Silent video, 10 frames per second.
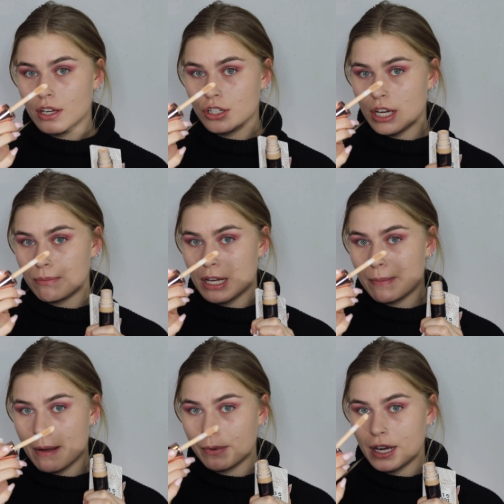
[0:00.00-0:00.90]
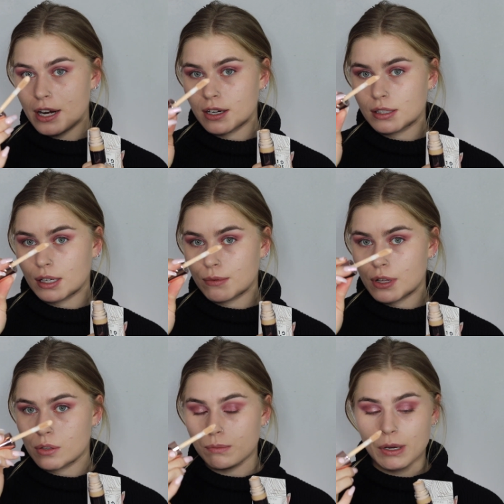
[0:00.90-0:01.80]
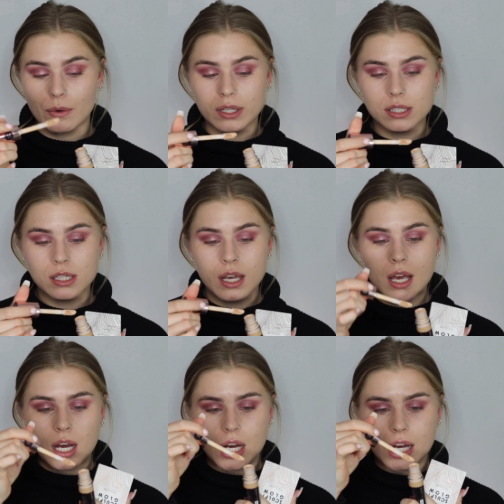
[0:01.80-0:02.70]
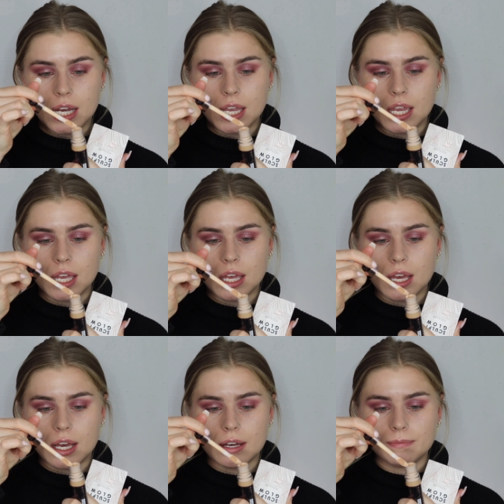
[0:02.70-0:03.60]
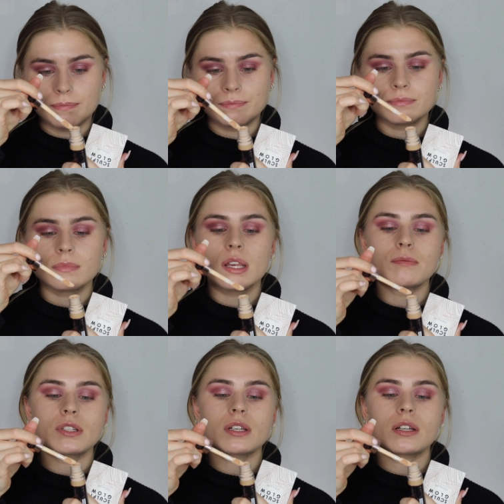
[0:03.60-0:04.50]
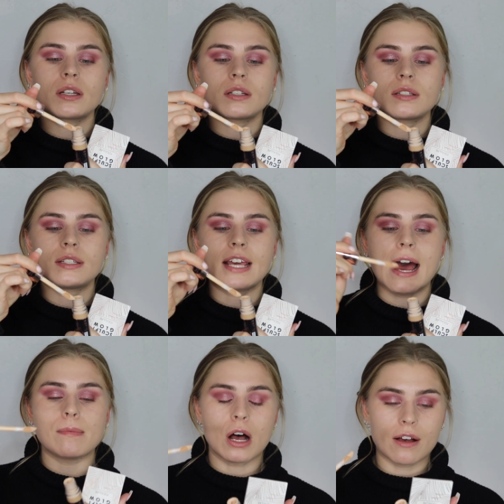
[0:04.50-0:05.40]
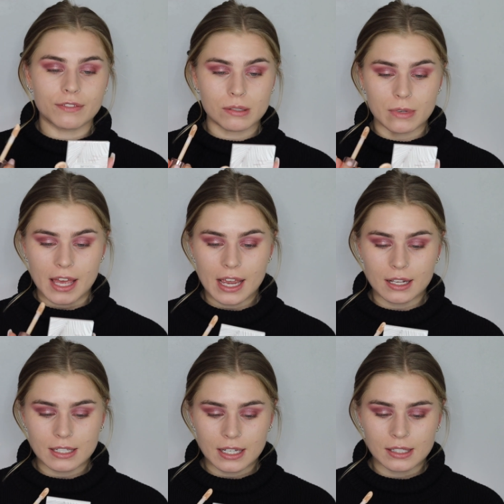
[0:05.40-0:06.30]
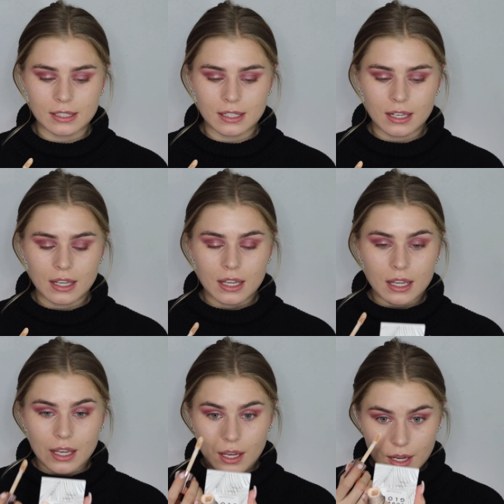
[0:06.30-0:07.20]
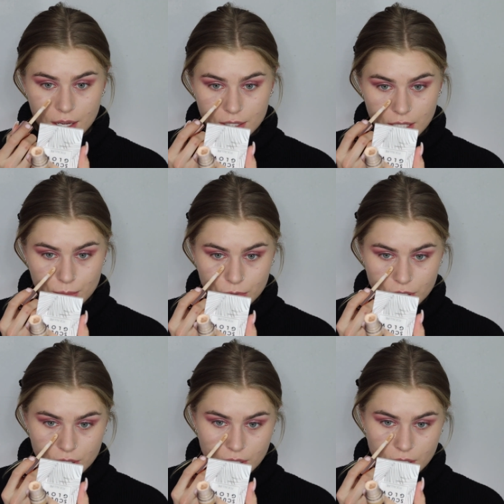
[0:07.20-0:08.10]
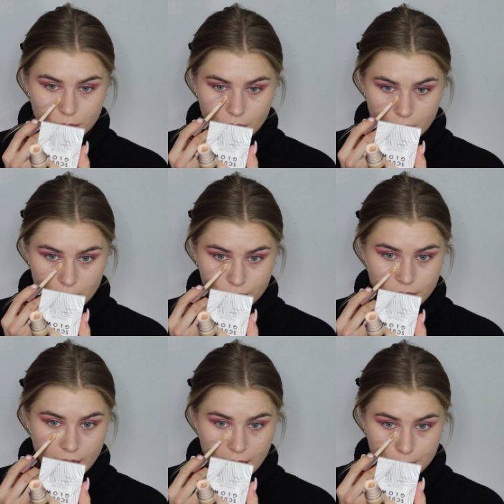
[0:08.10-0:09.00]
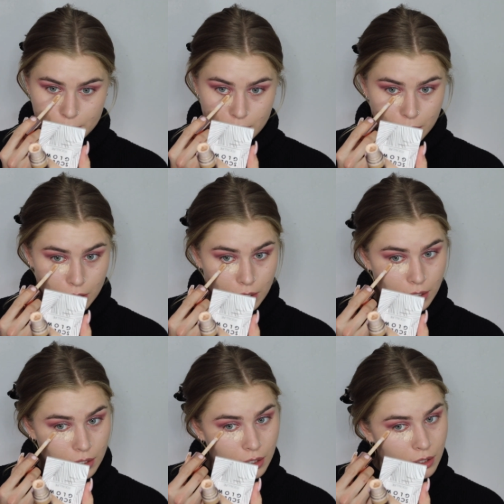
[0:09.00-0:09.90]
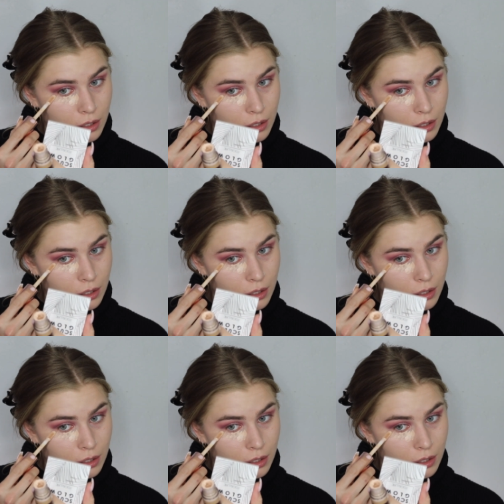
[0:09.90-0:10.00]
Shape Tape applicator. It's like one of those big ones. I'm just gonna dab off some of the excess, and I'm just gonna kind of tap some on